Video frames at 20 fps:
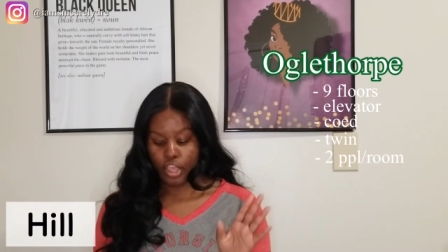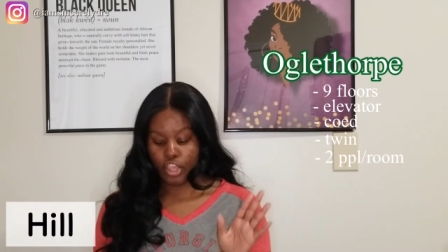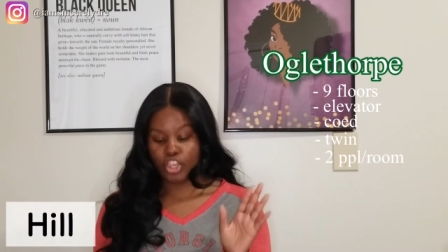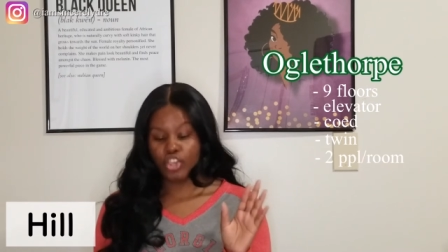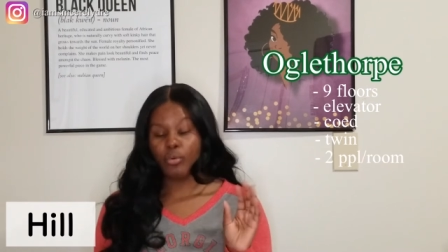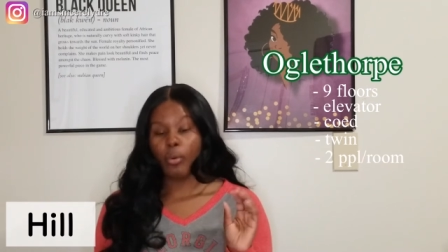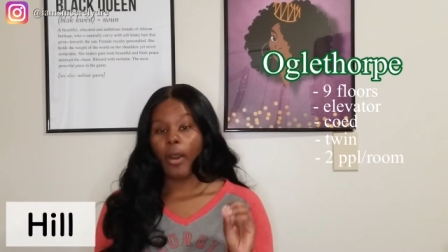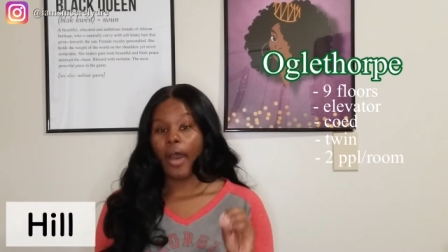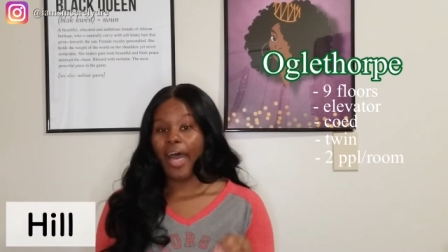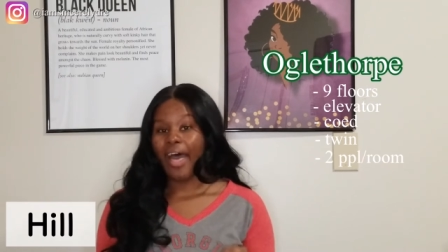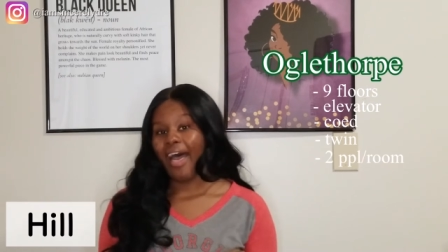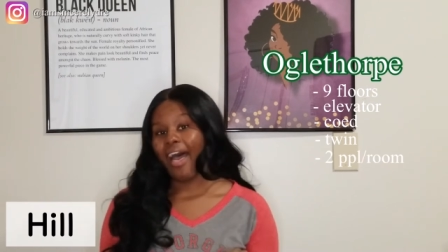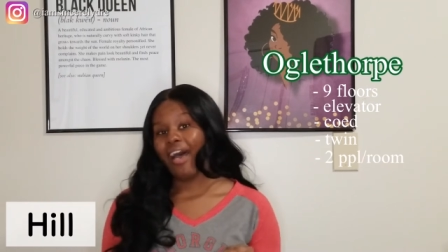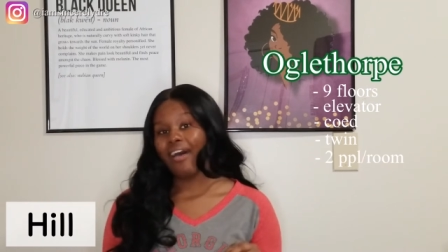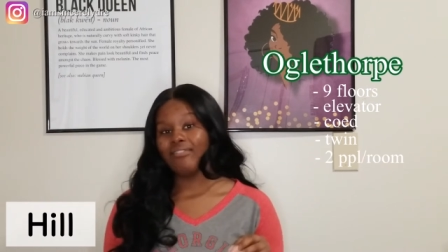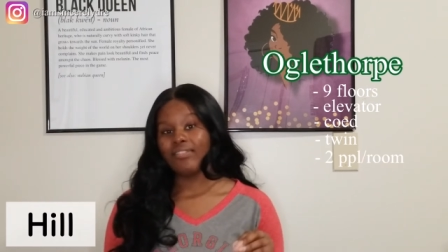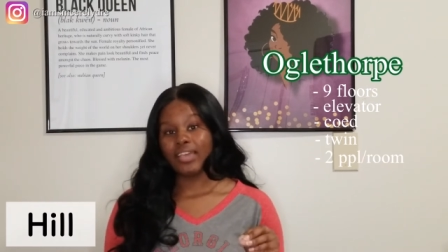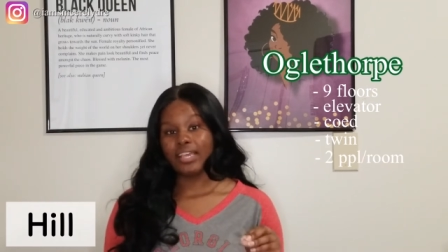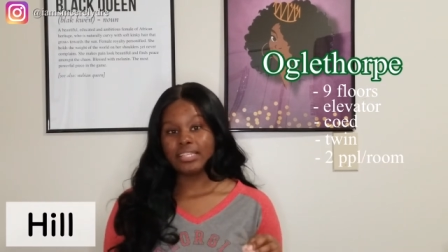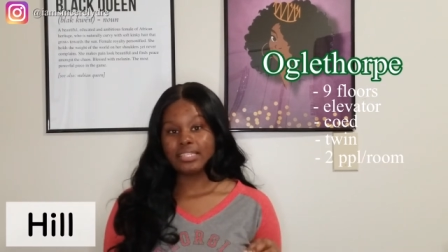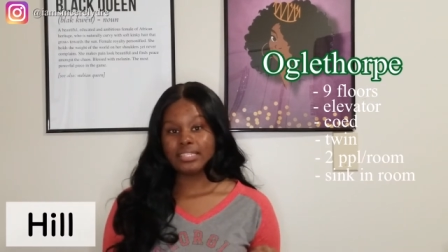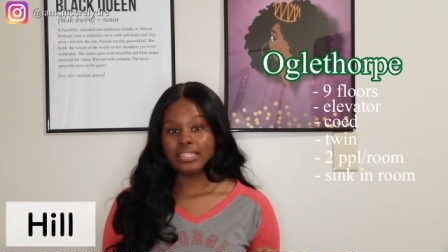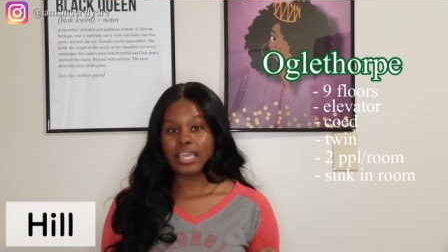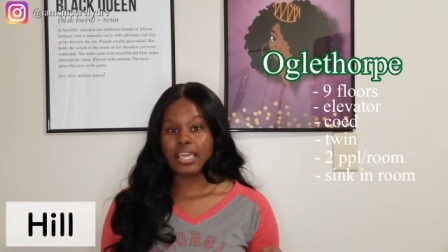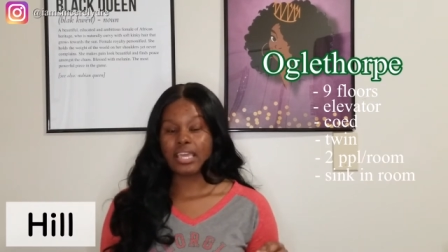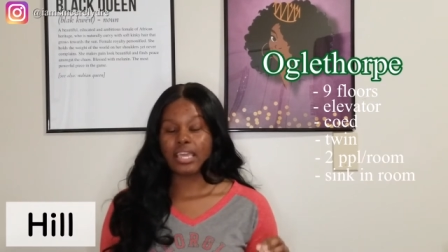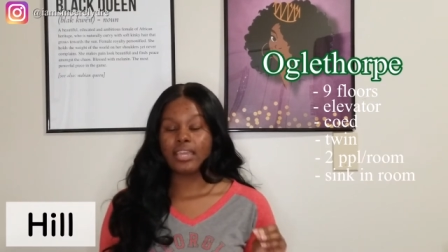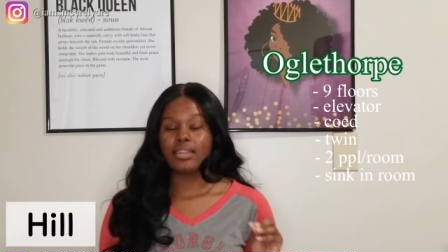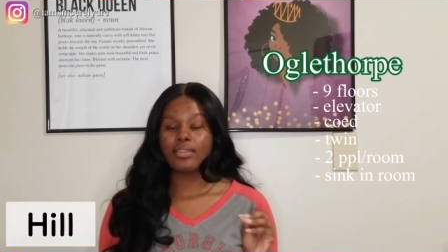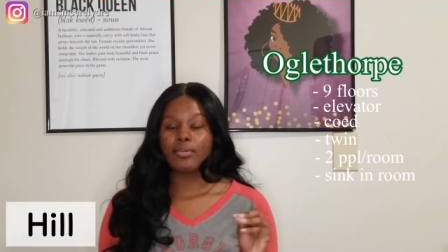You will have a
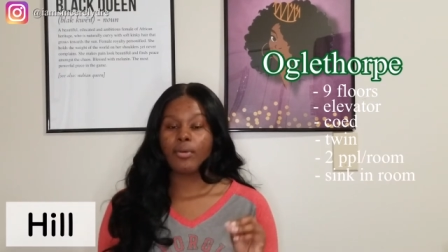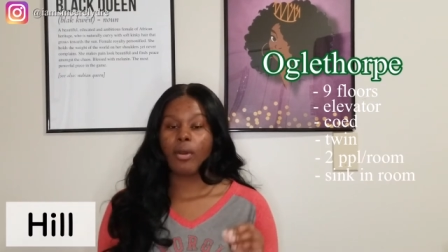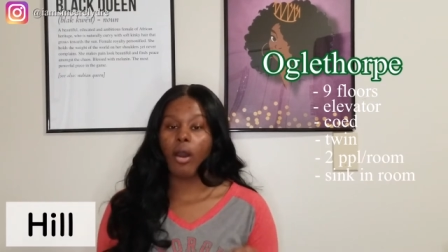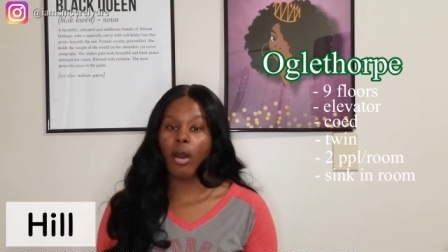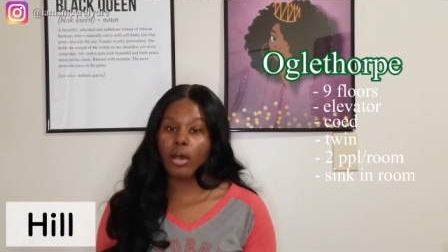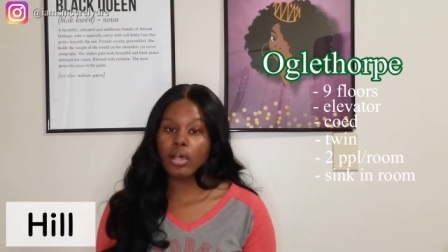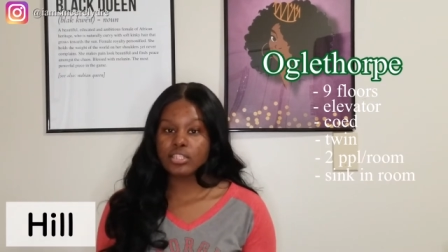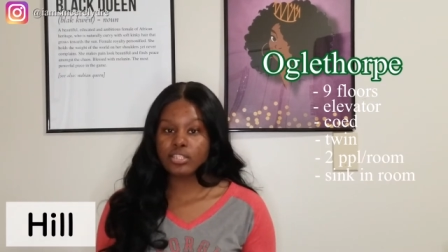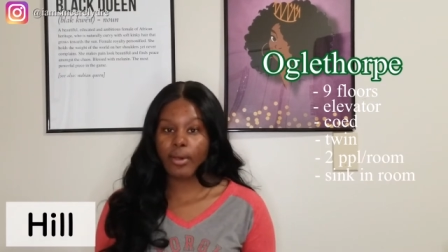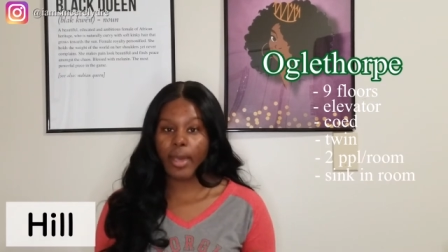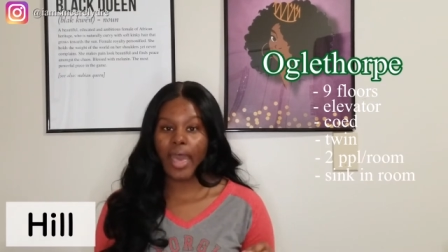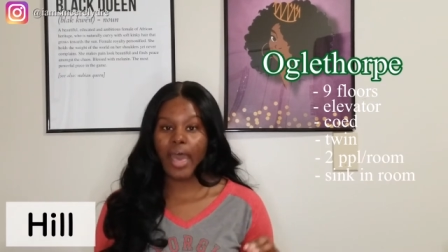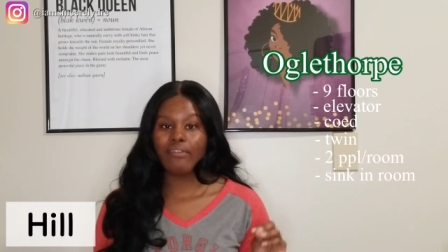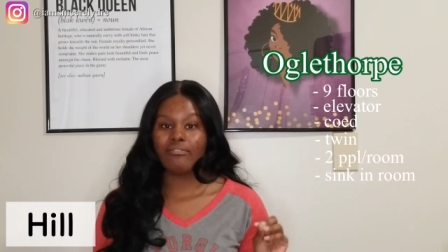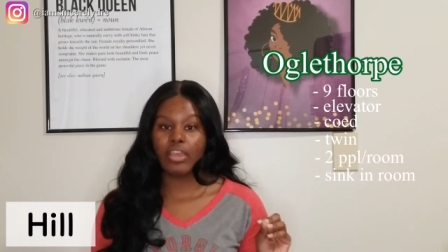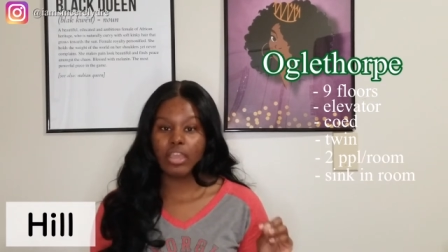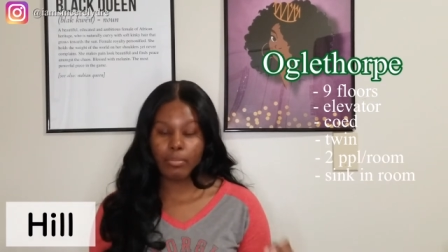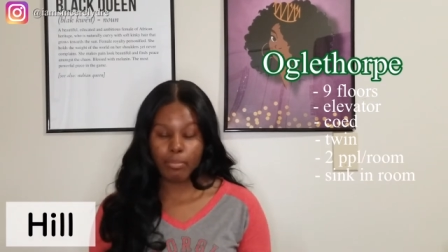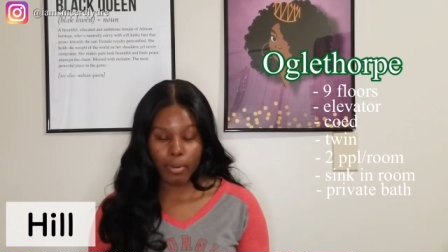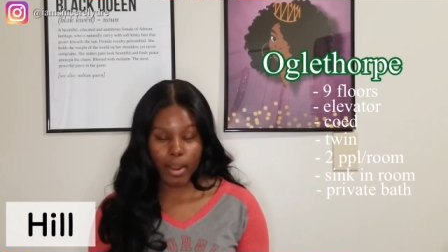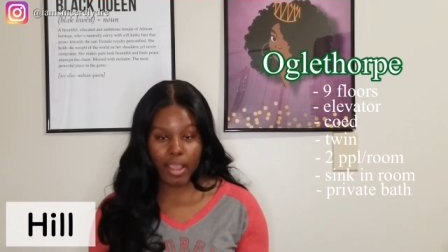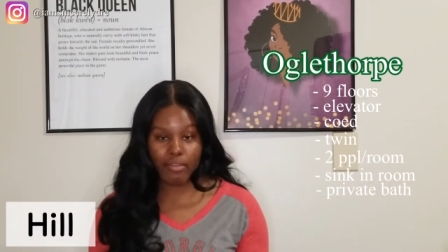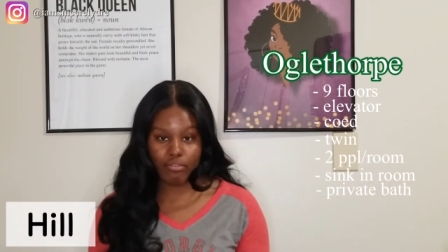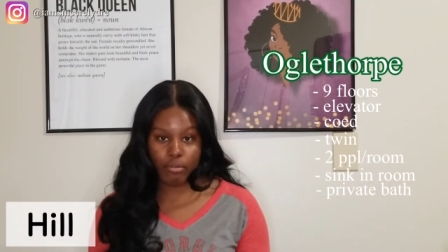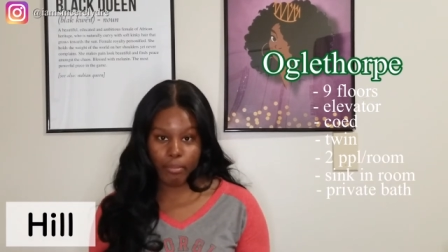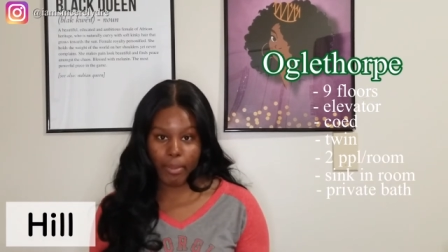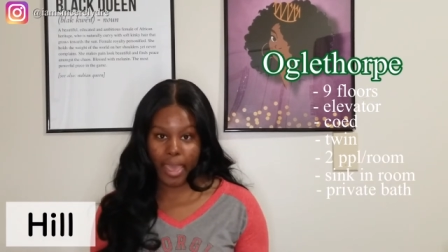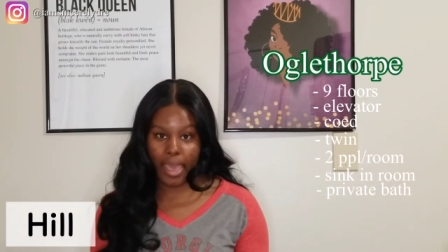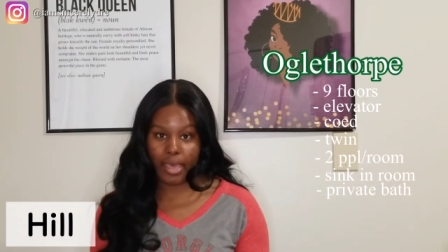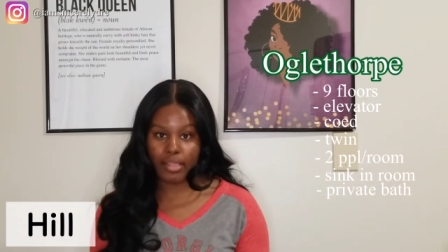sink and you will also have a private
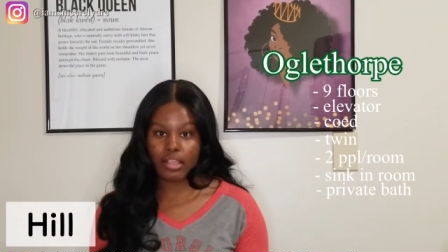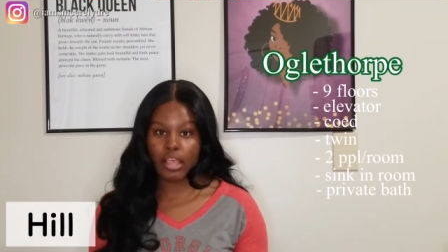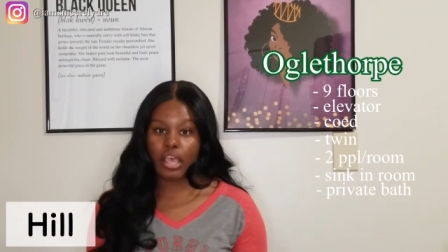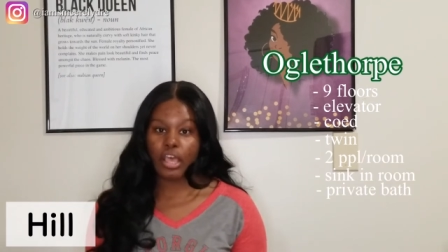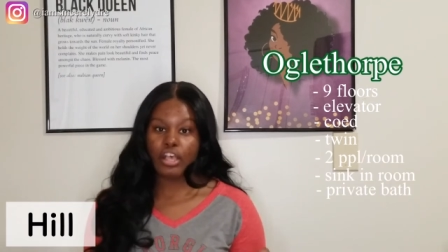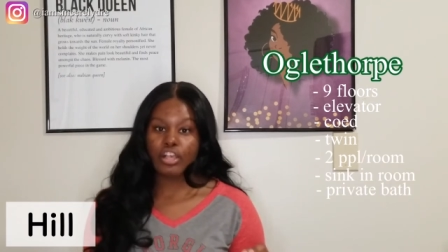bath.